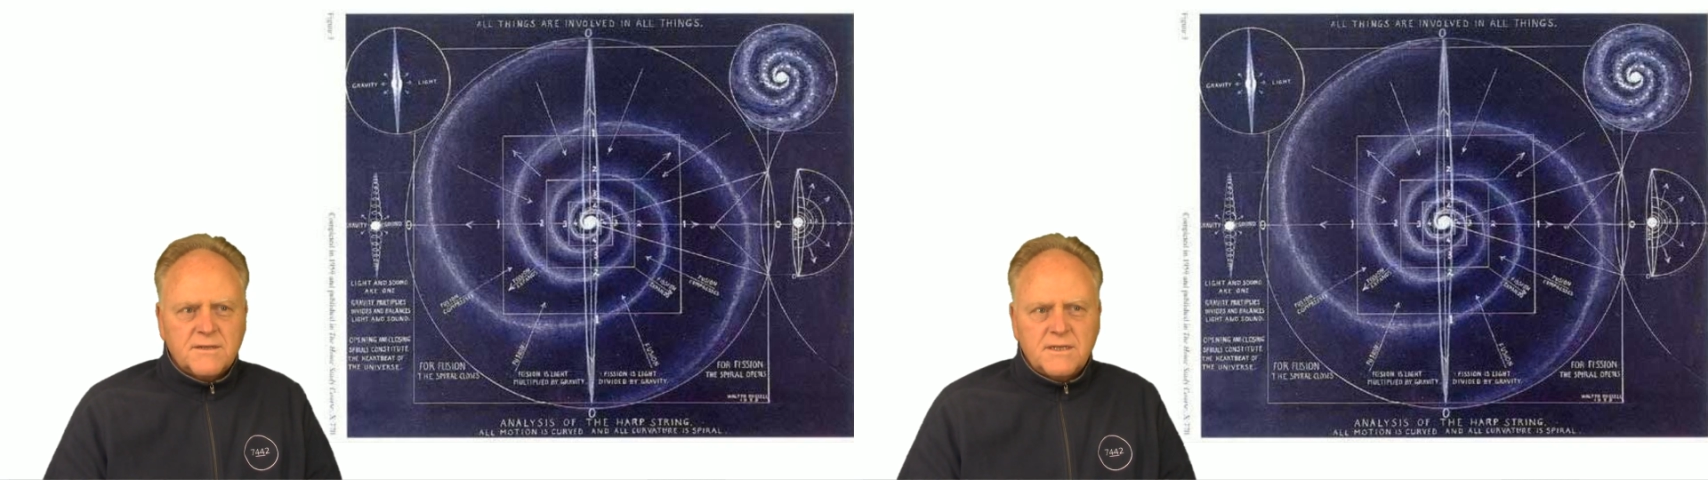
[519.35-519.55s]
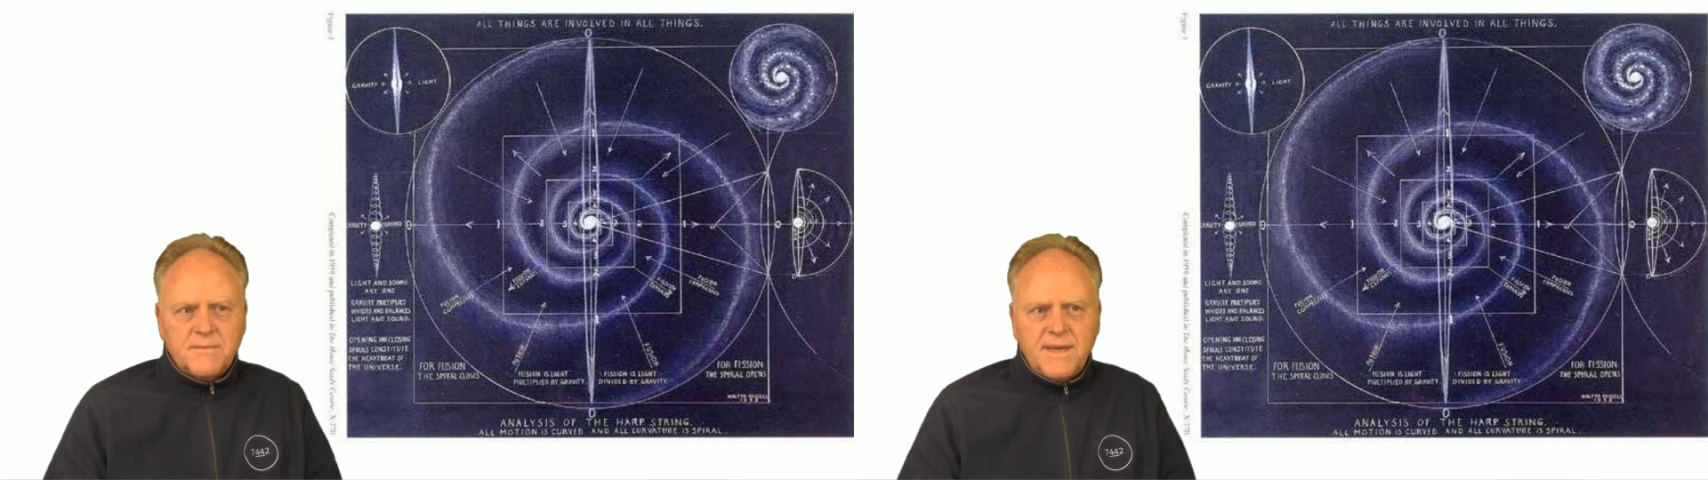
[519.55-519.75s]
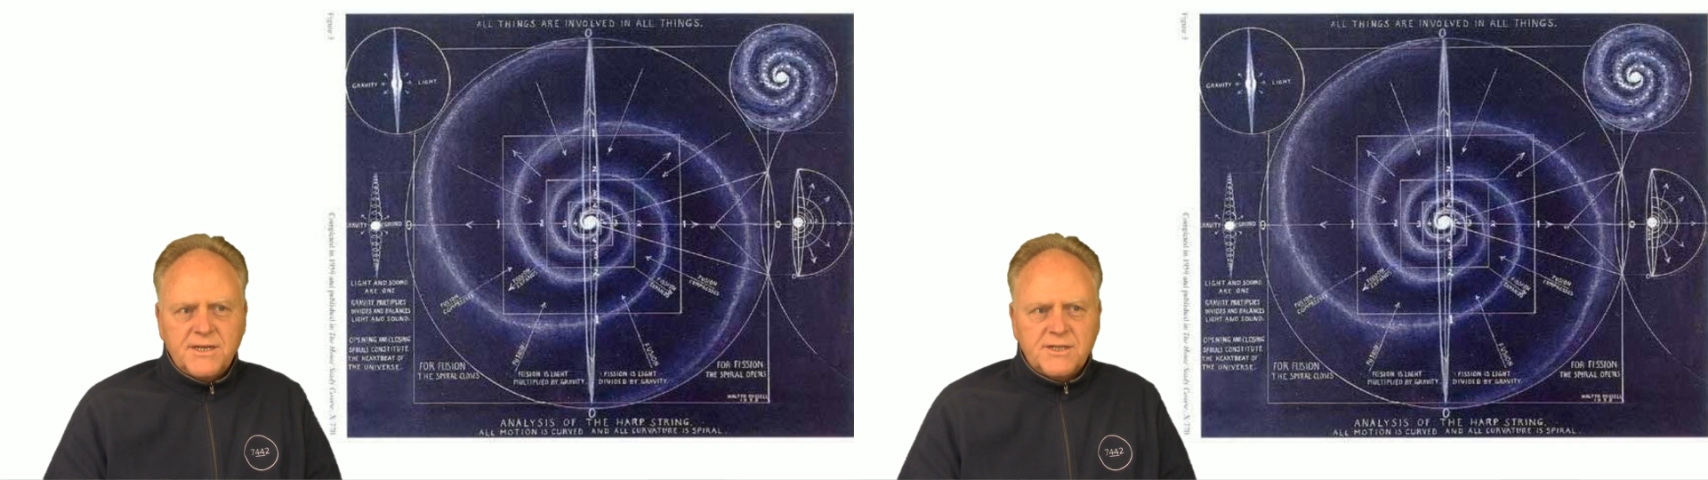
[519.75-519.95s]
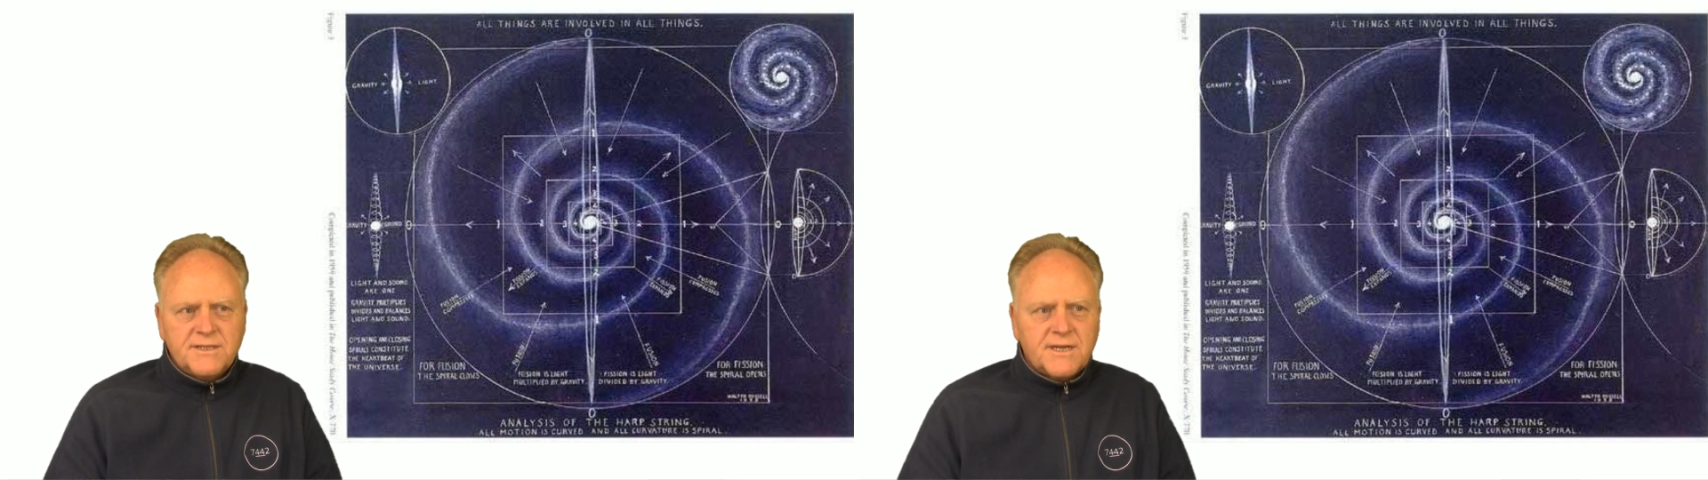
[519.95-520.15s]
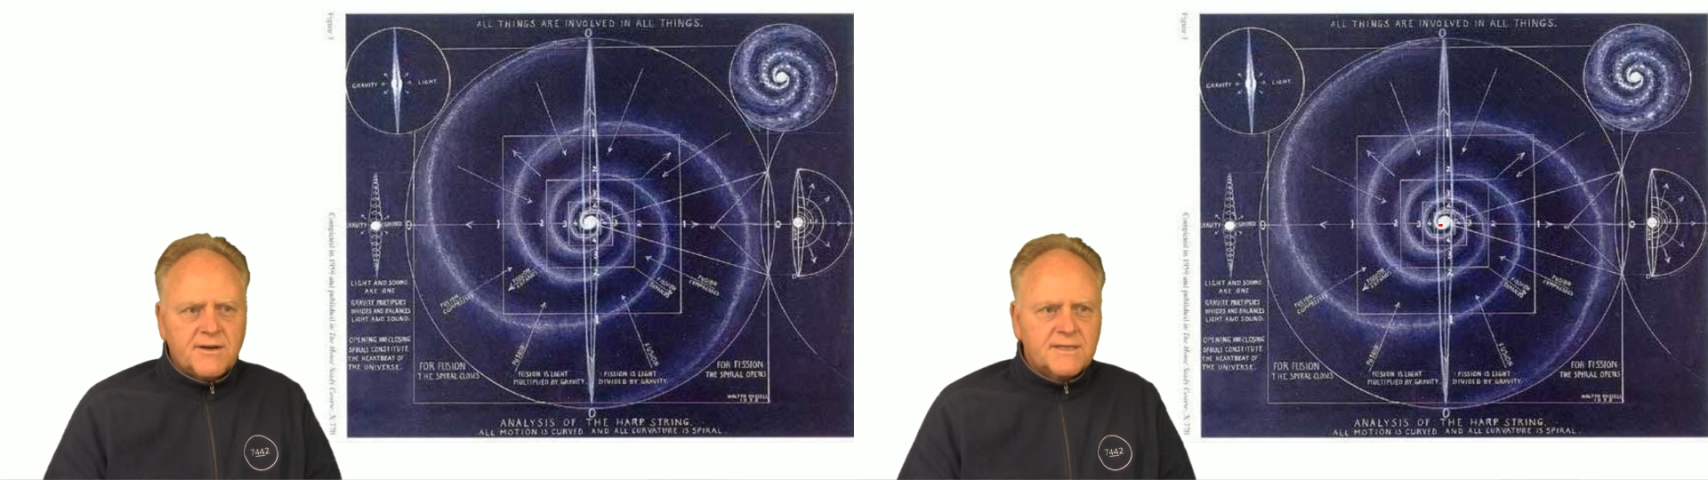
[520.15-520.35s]
The
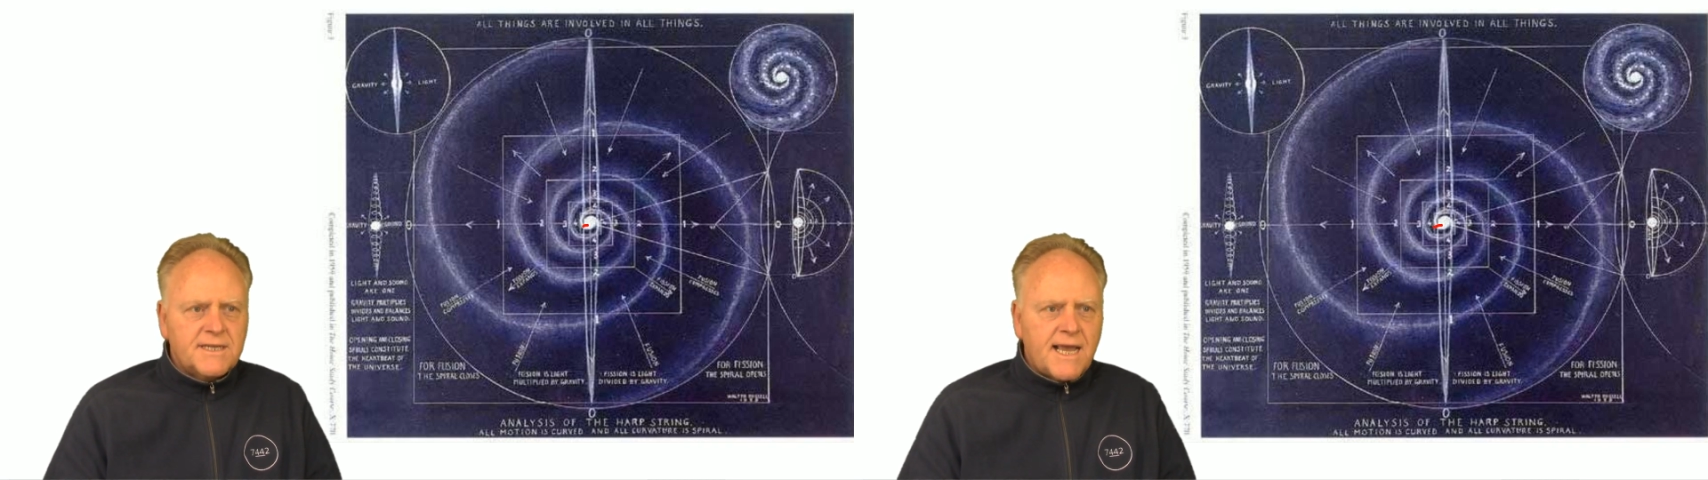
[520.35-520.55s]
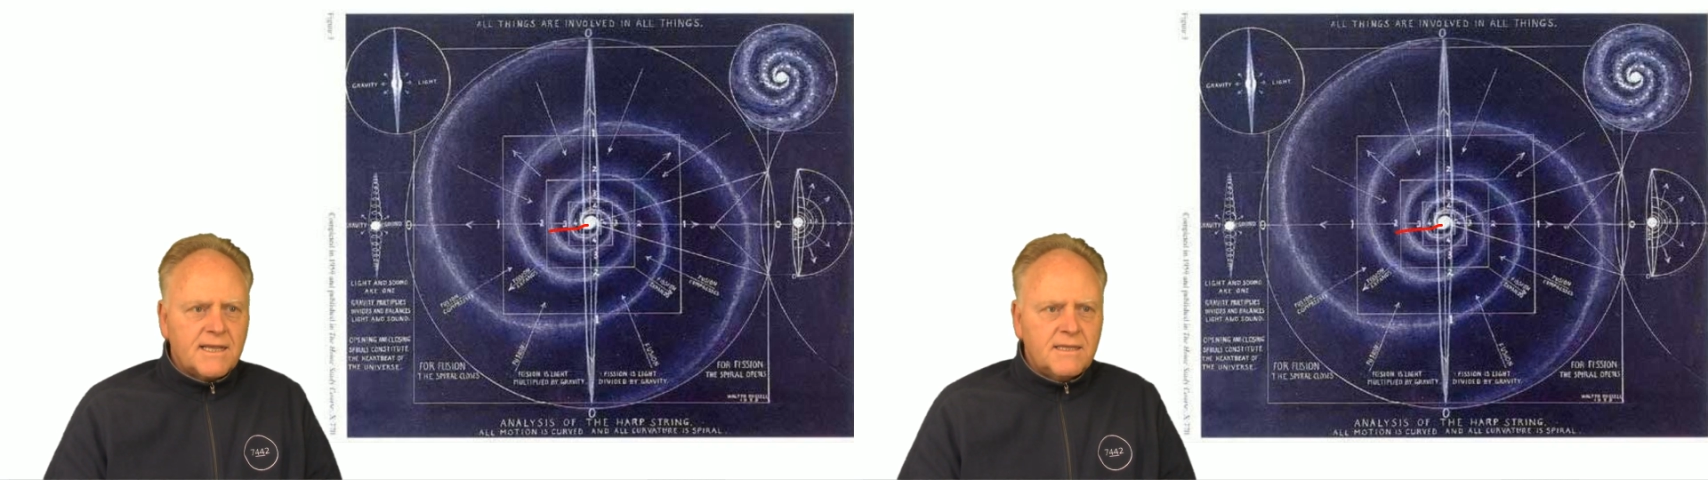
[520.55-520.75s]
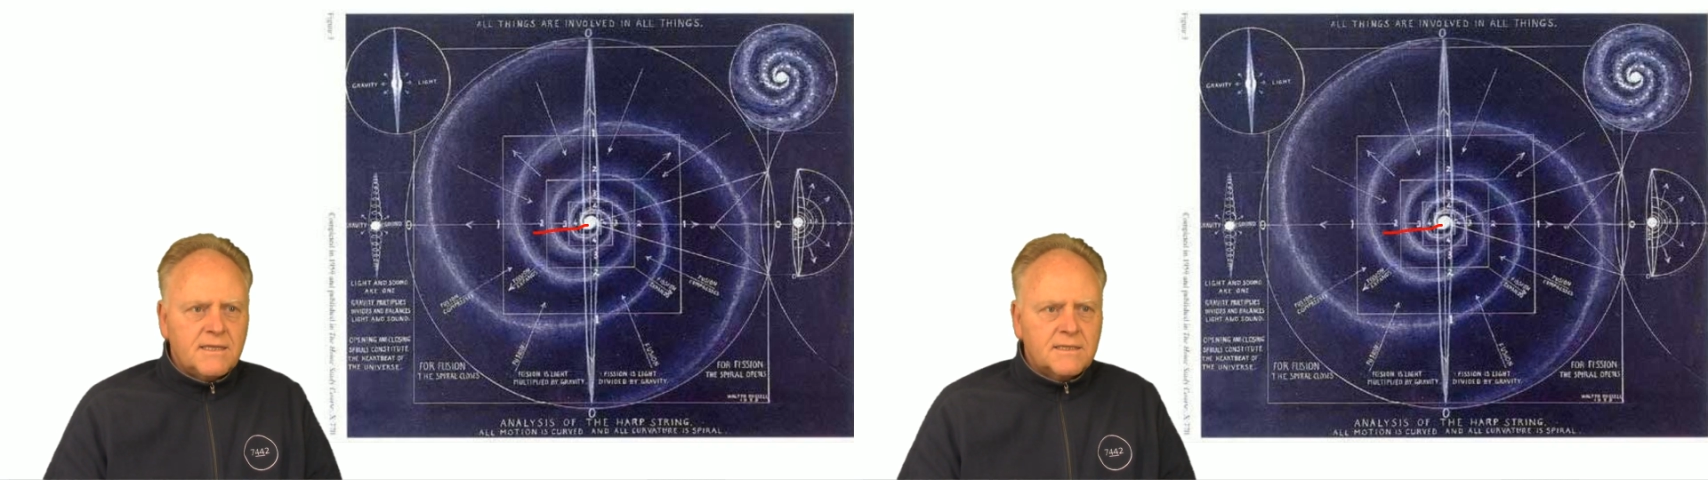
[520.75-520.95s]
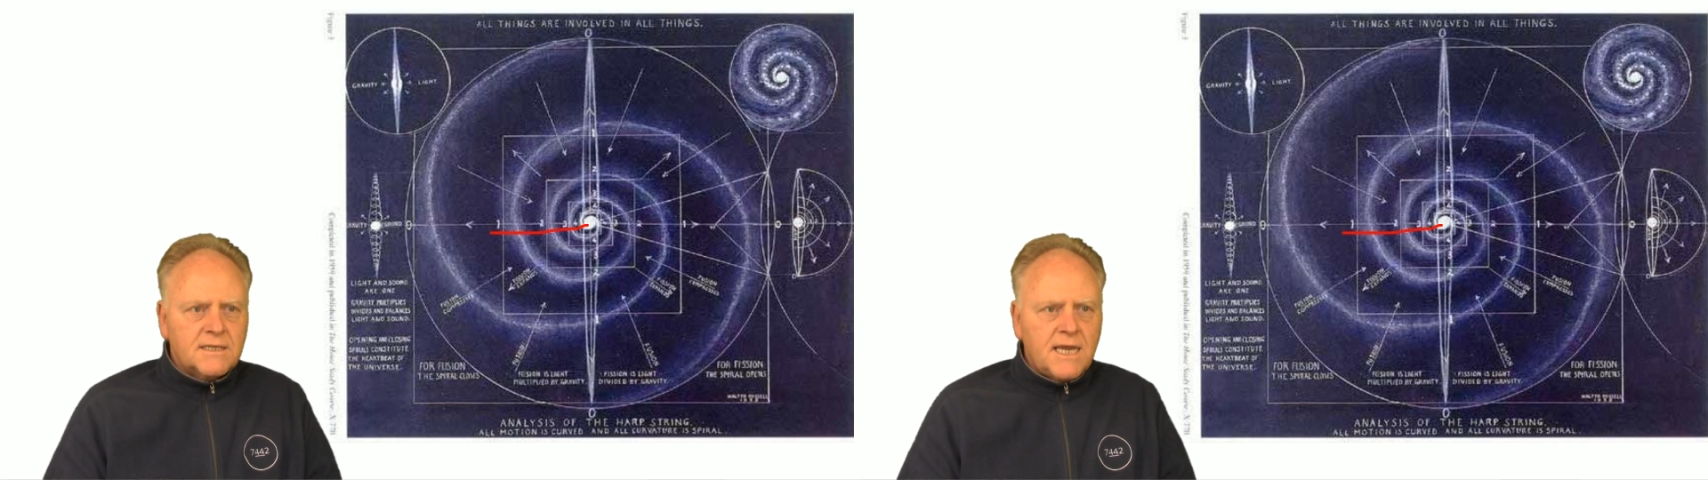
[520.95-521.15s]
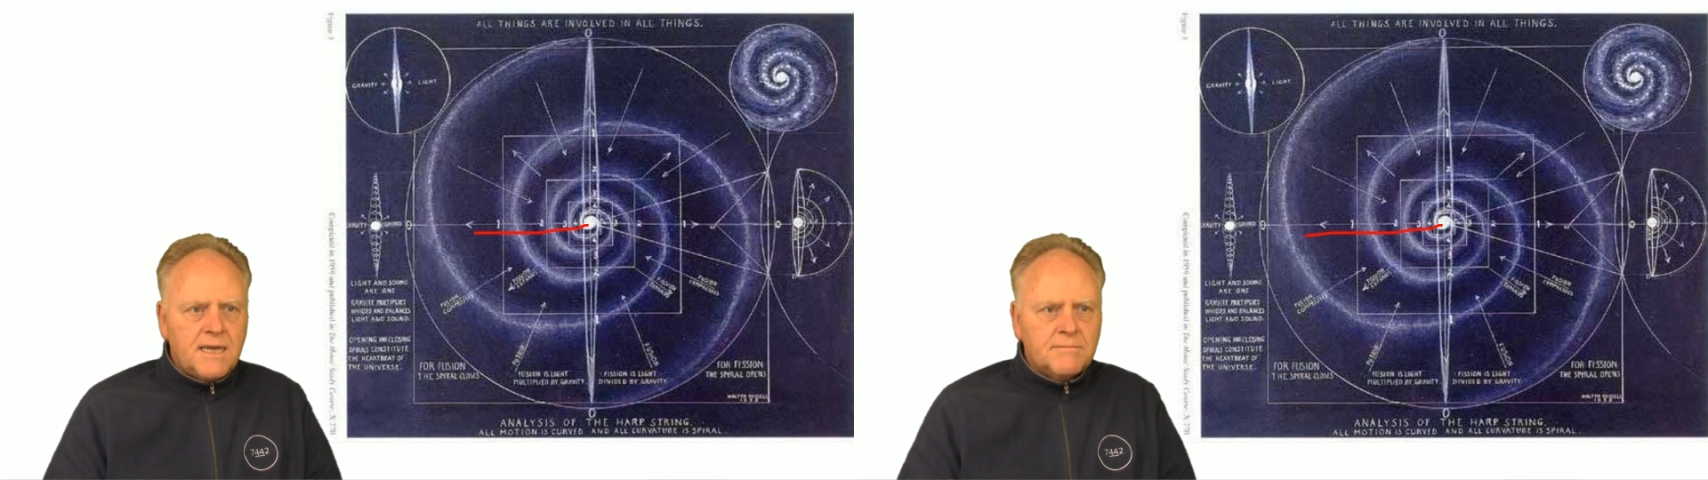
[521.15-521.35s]
dimensions are exactly the
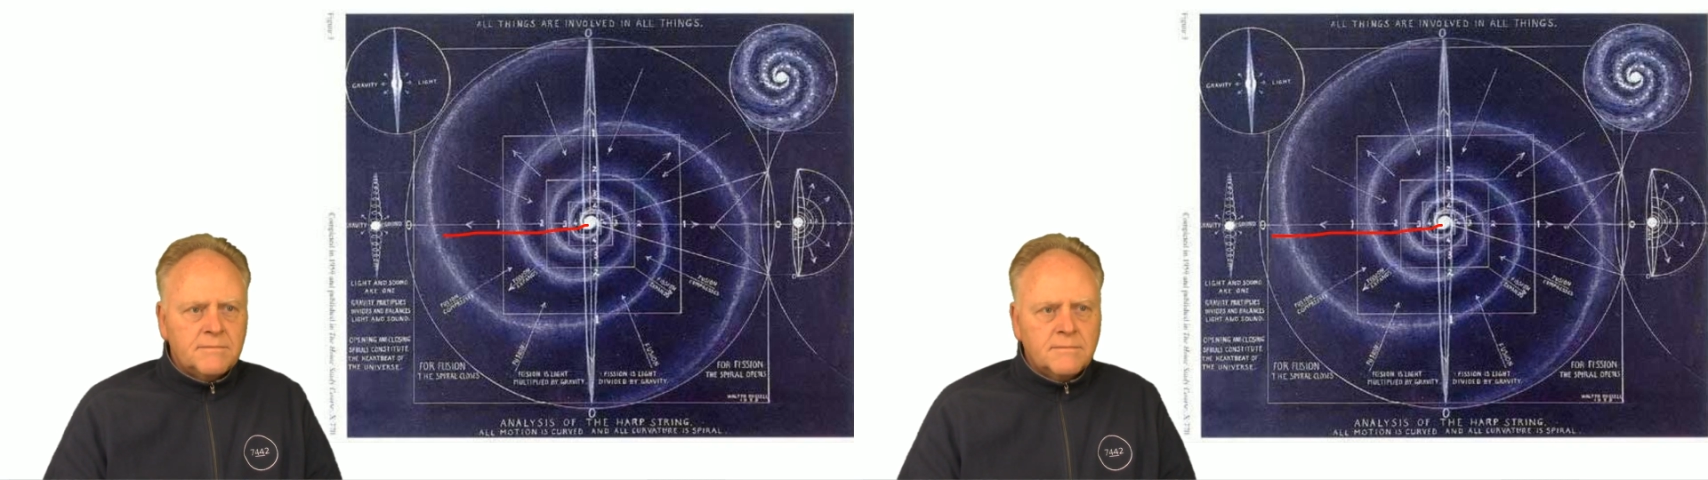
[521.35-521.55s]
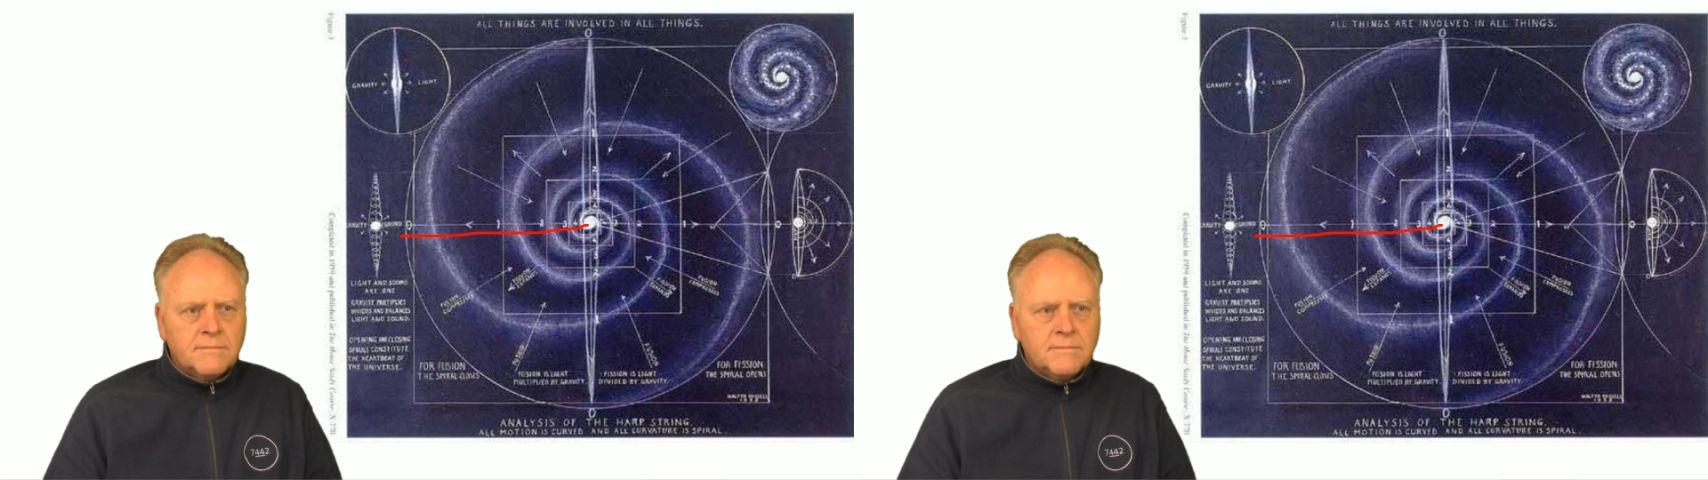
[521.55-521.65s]
same.